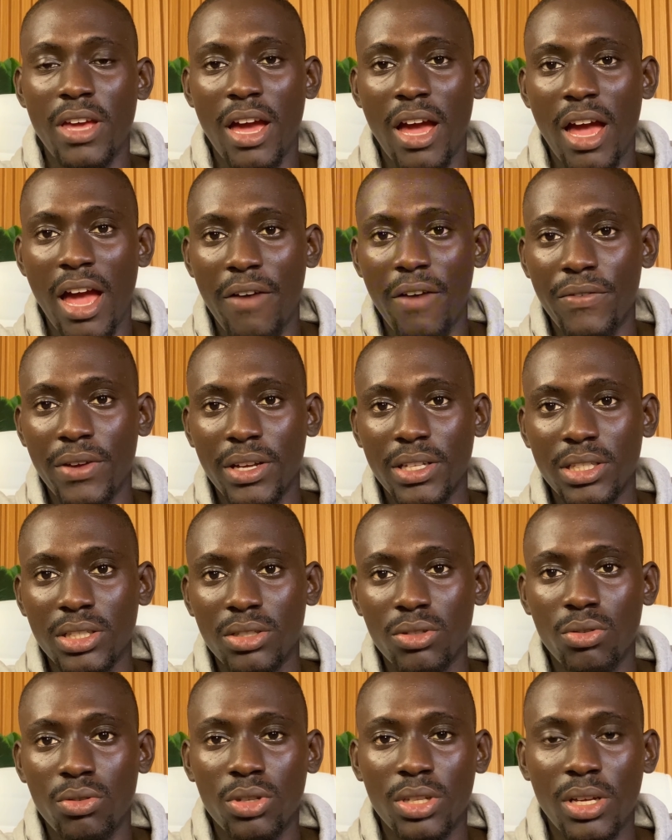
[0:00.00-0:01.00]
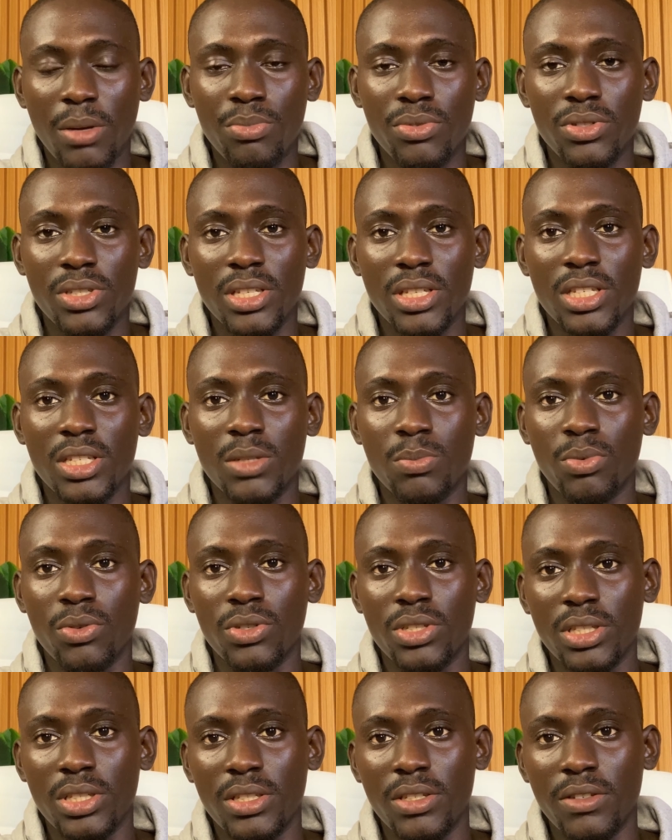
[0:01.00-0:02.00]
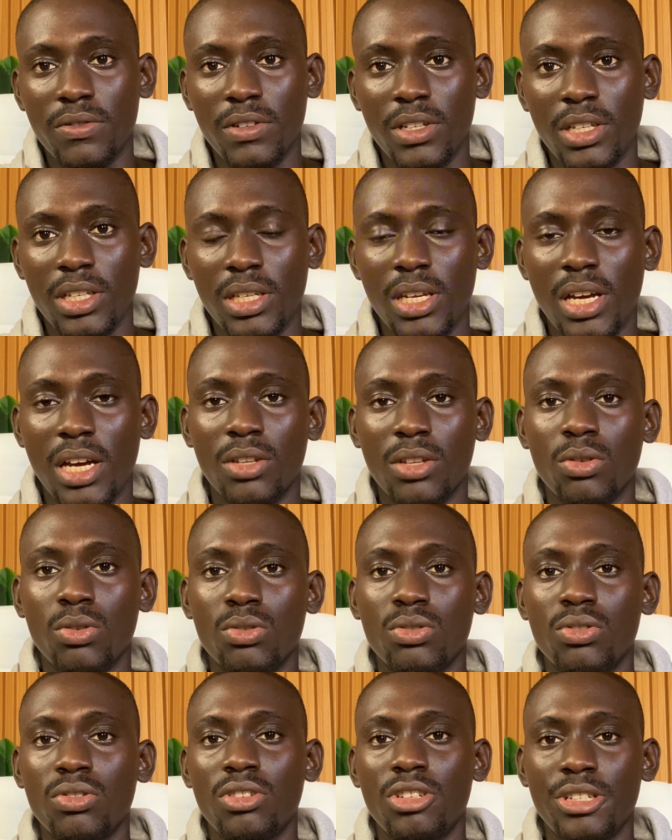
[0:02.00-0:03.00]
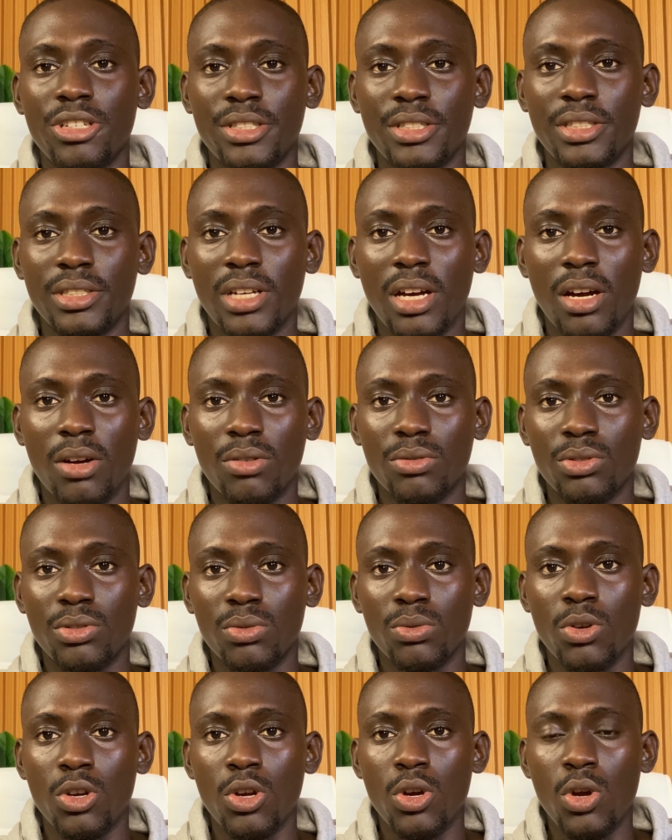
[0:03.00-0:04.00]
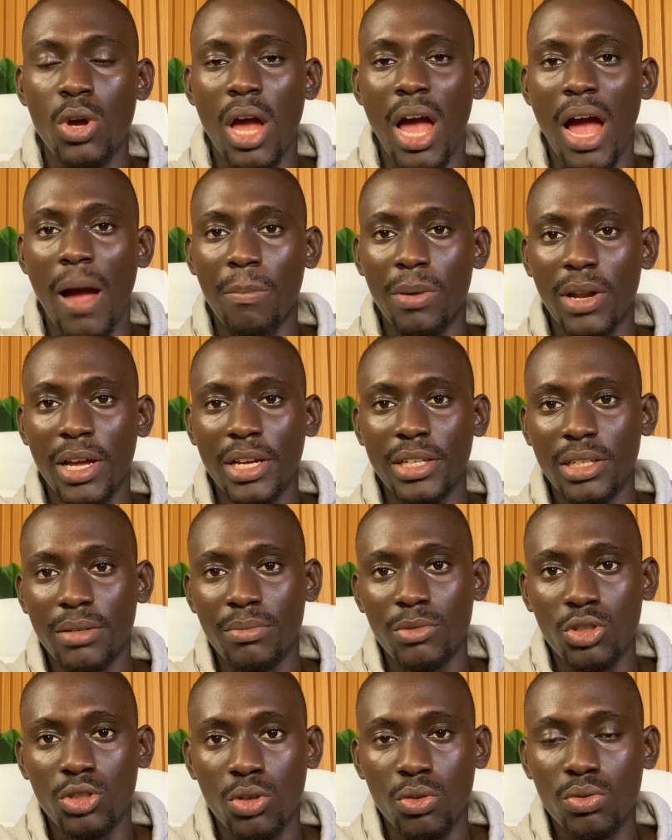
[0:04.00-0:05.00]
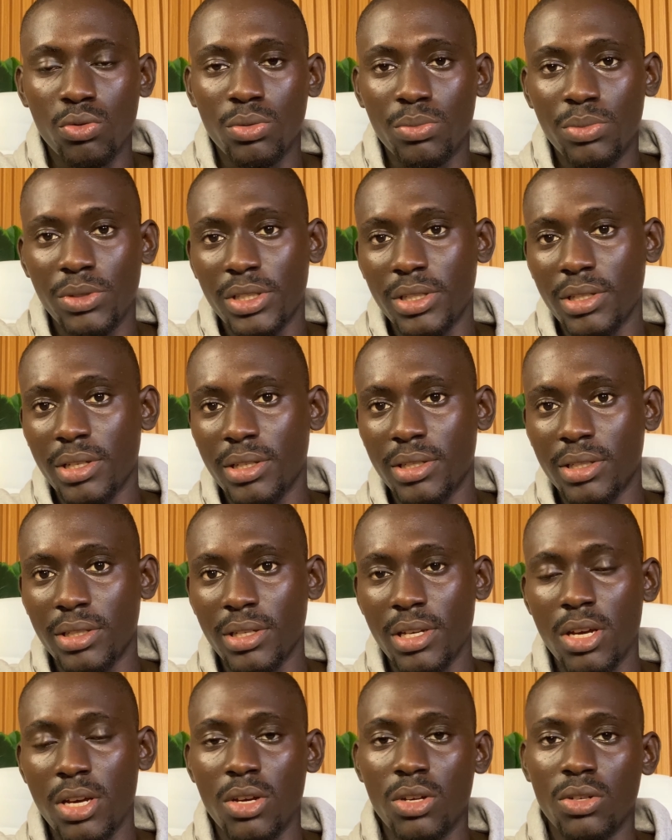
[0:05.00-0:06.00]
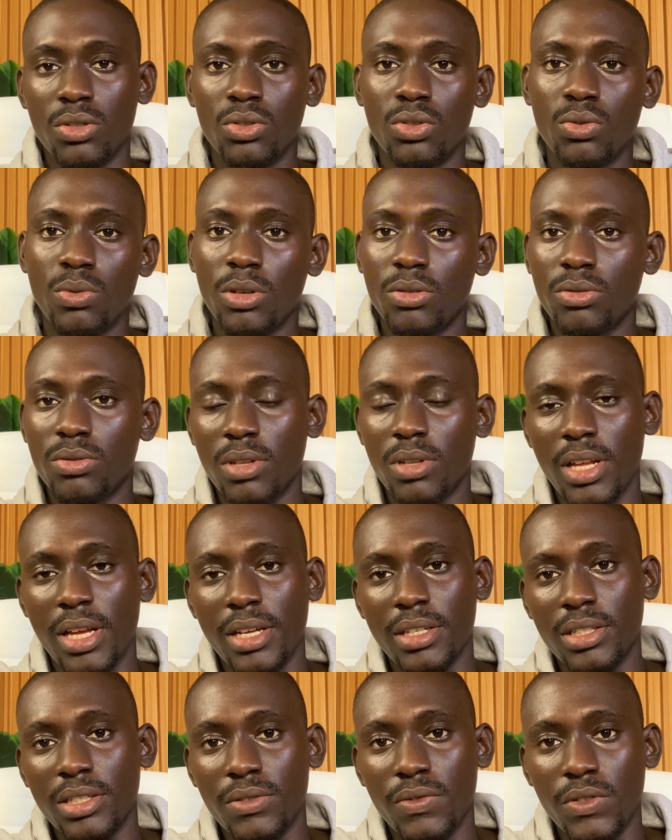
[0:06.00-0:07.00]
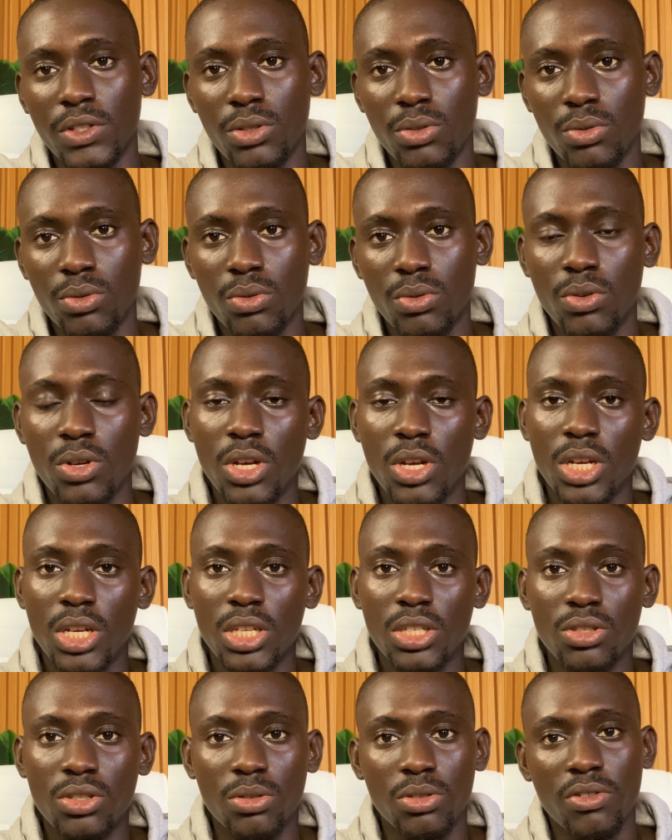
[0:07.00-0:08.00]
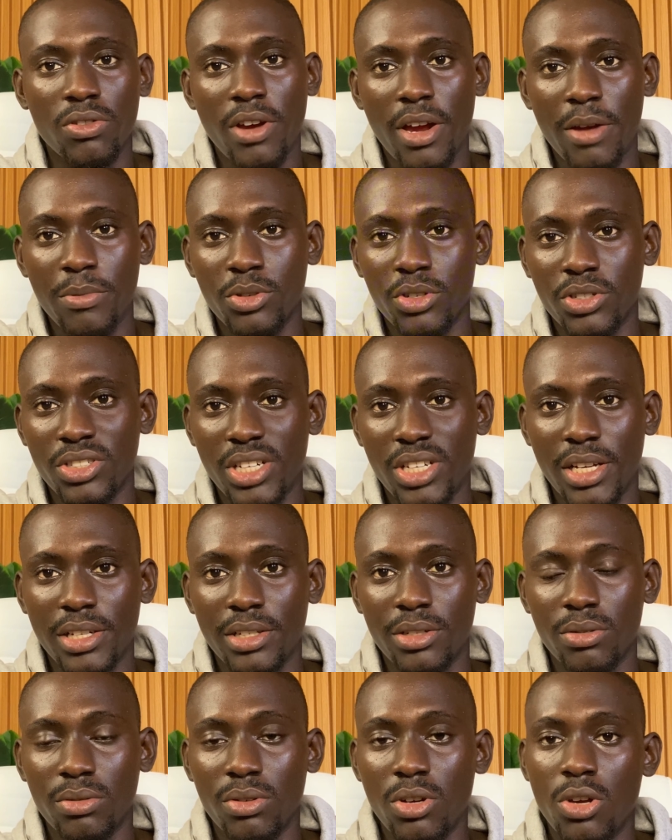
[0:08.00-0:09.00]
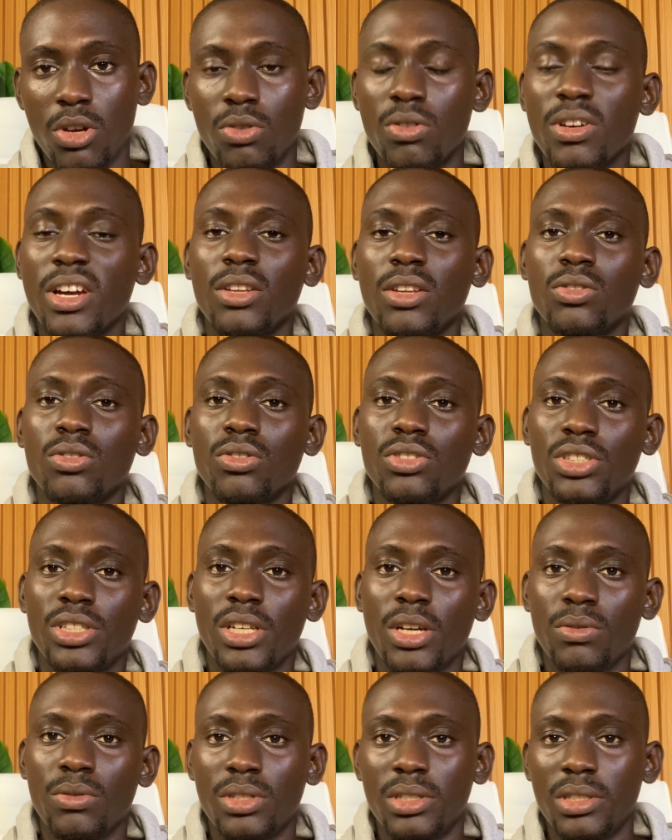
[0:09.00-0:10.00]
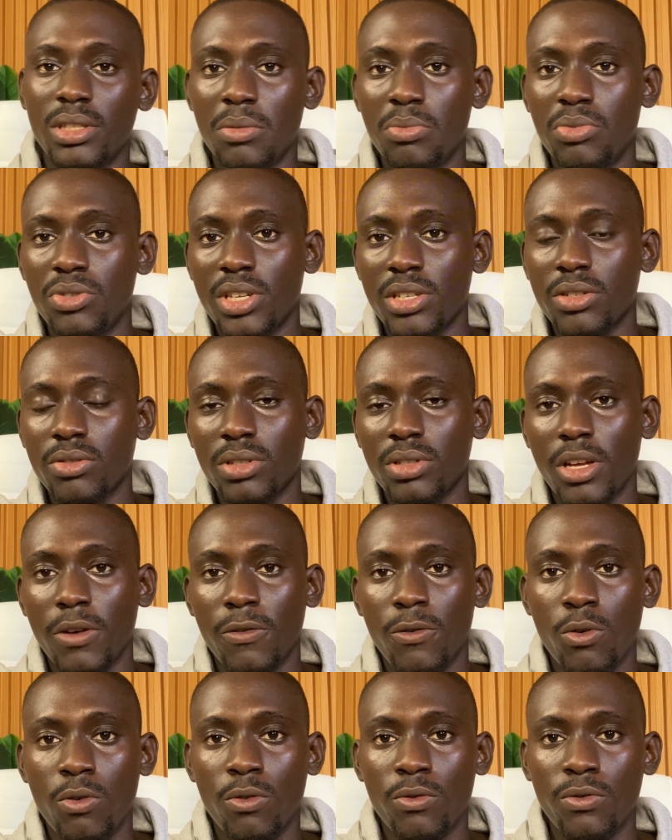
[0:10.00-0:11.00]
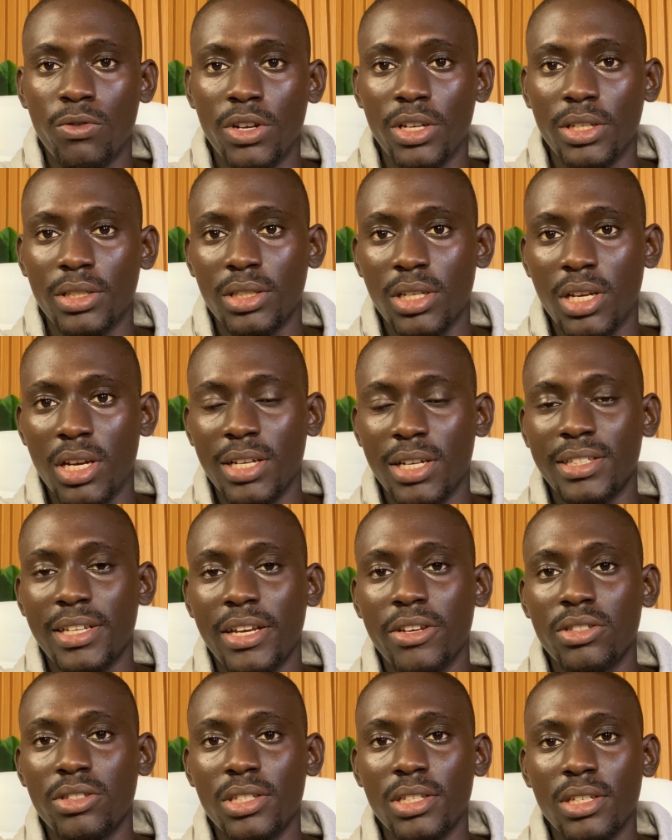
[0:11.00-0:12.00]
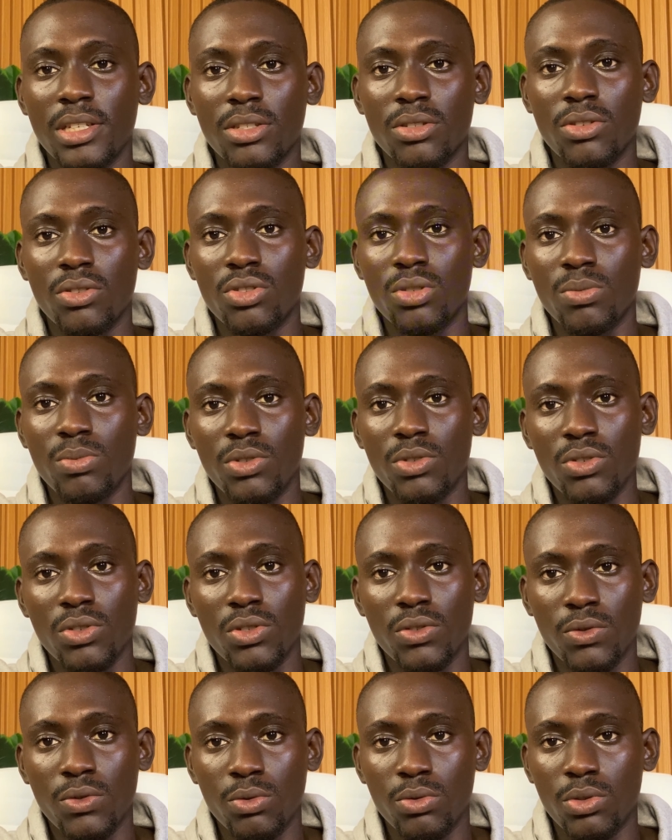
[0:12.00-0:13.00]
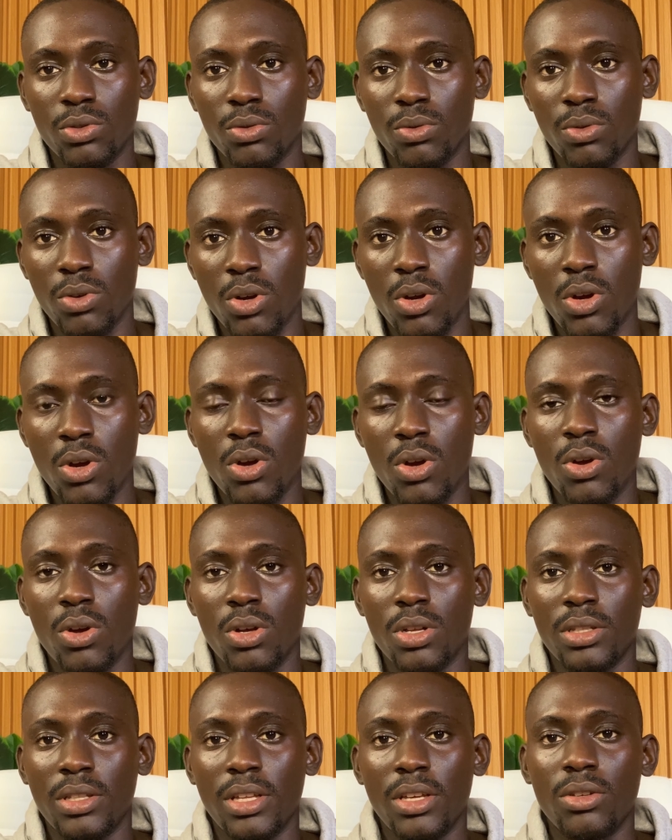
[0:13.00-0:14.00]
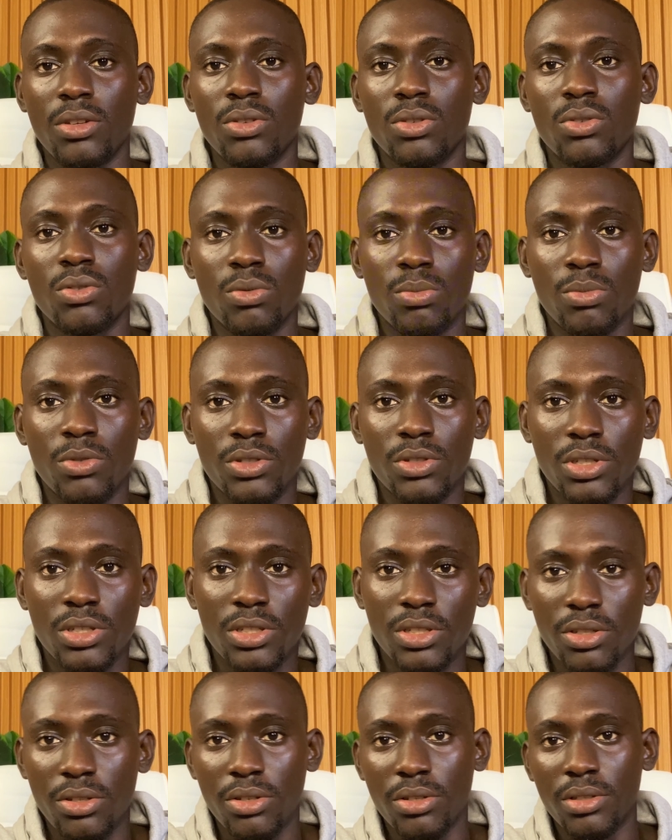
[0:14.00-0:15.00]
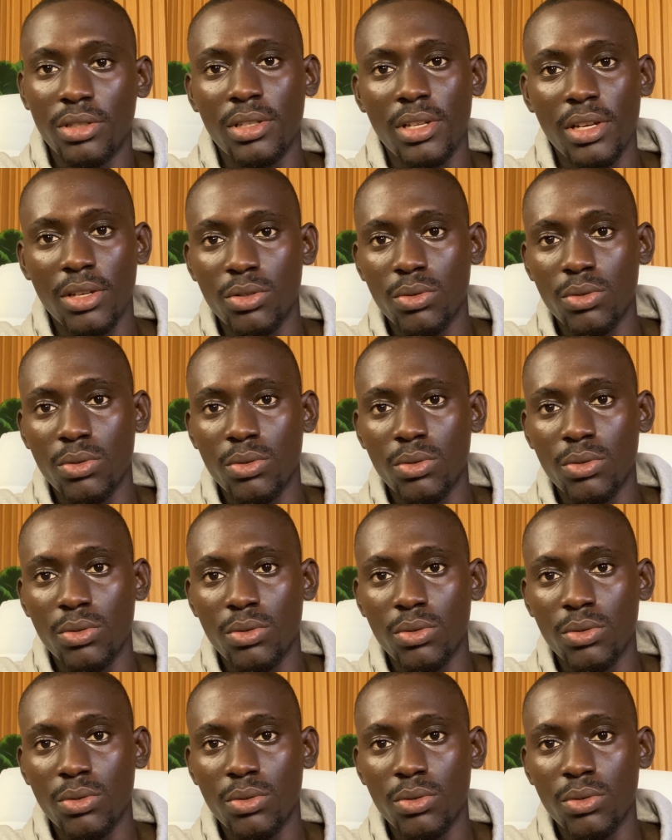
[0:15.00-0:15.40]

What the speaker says: affecting other businesses positively and also learning how to apply them in your own business, do well to like this video, subscribe to our channel. You can also share with a business owner or friend that you think is going to be useful too. Thank you so much. See you on the next